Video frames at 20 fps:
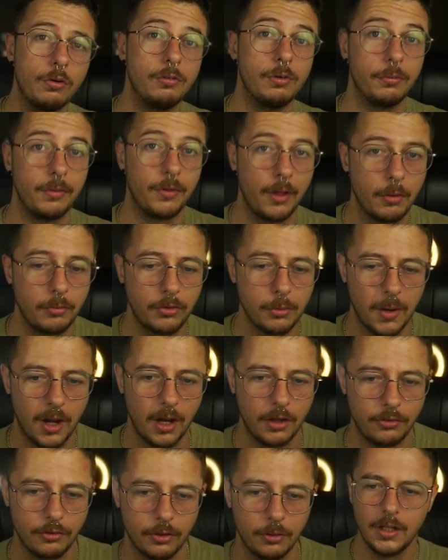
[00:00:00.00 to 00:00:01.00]
through the
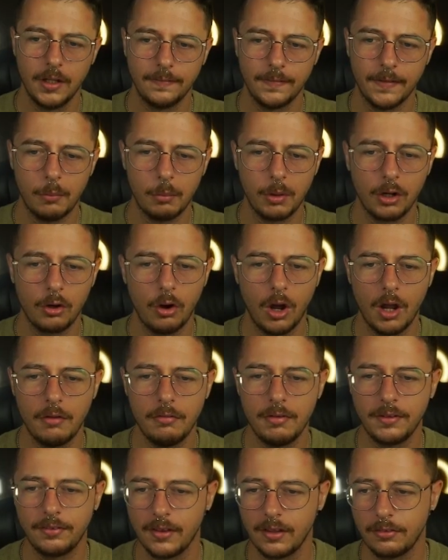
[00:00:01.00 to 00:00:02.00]
optimizer. Now we've got
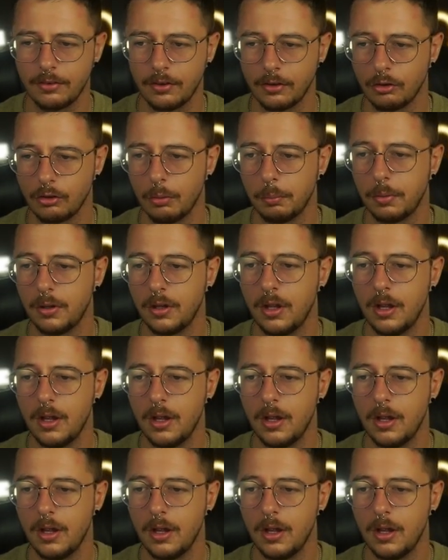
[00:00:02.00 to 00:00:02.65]
everything set up.